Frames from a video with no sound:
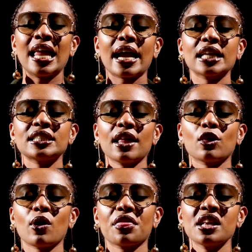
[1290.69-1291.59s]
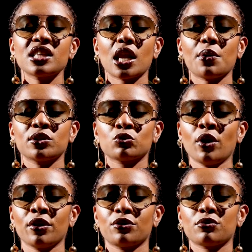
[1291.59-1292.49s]
like I said, there were things that I was
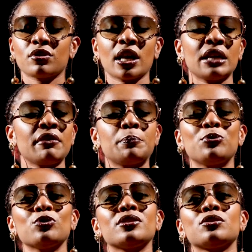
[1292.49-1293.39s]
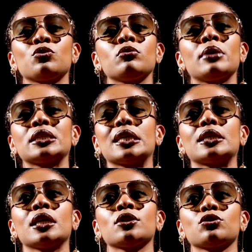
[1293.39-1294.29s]
going through, so I never put too much
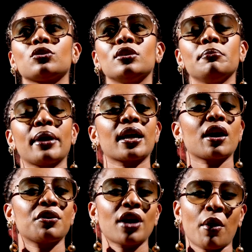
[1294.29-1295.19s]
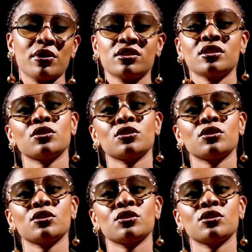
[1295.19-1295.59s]
attention in my career. I was